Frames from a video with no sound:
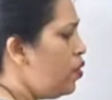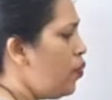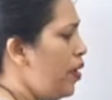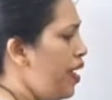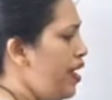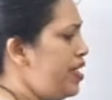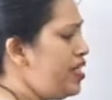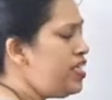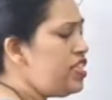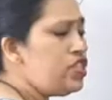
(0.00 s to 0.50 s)

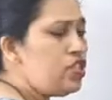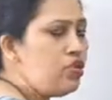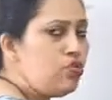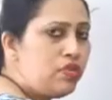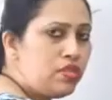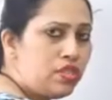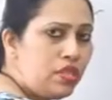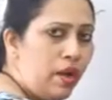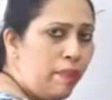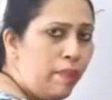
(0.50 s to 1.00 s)
When it
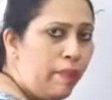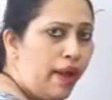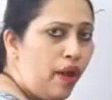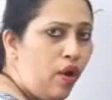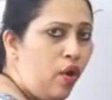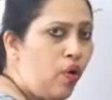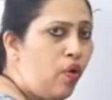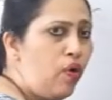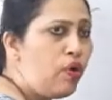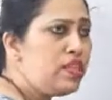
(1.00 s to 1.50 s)
is used up
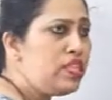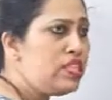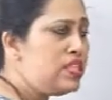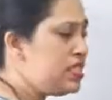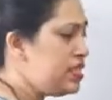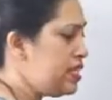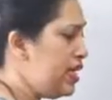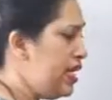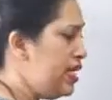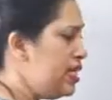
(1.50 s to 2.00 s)
by all the
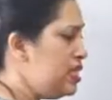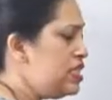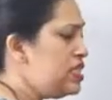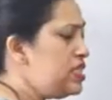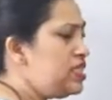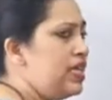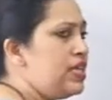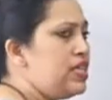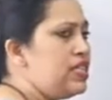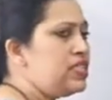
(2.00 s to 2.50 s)

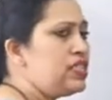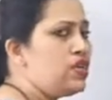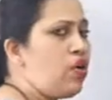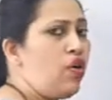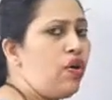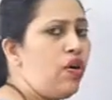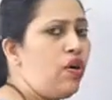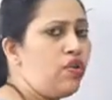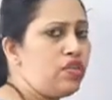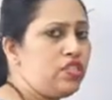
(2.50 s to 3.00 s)
cells, that is
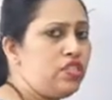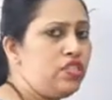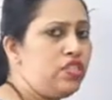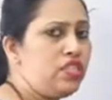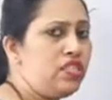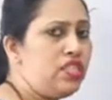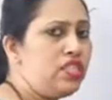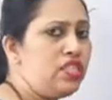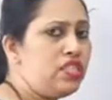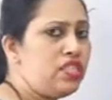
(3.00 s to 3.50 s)

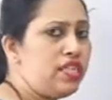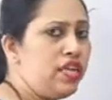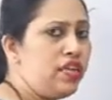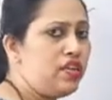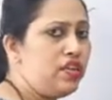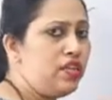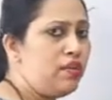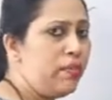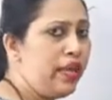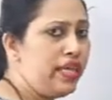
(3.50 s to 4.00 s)
oxygen is
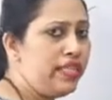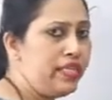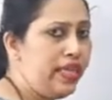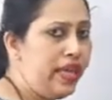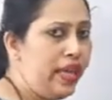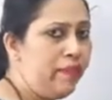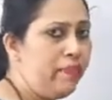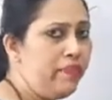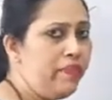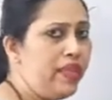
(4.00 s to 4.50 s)
taken by
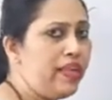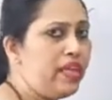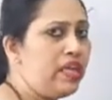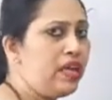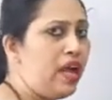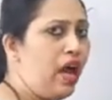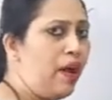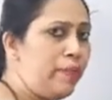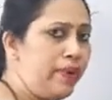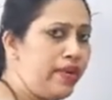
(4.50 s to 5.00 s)
them
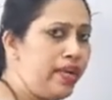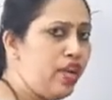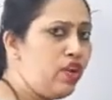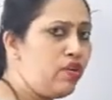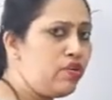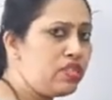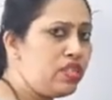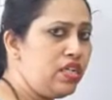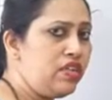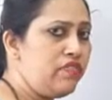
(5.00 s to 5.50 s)
and carbon
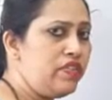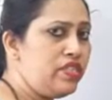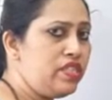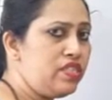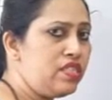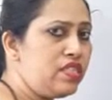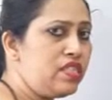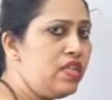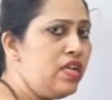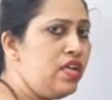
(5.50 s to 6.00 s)
dioxide
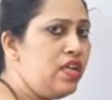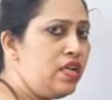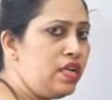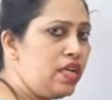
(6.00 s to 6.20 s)
which is